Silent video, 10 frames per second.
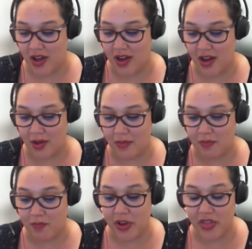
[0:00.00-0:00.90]

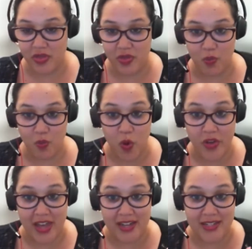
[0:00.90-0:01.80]
But
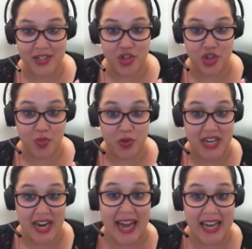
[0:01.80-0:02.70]
what that does is just
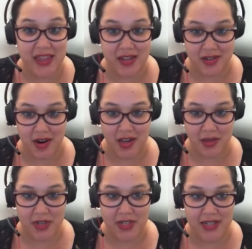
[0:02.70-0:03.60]
retain the
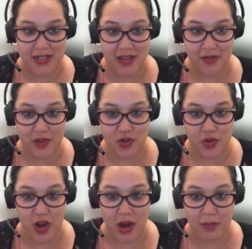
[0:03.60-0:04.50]
document as the official
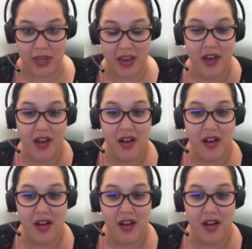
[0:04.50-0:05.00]
copy.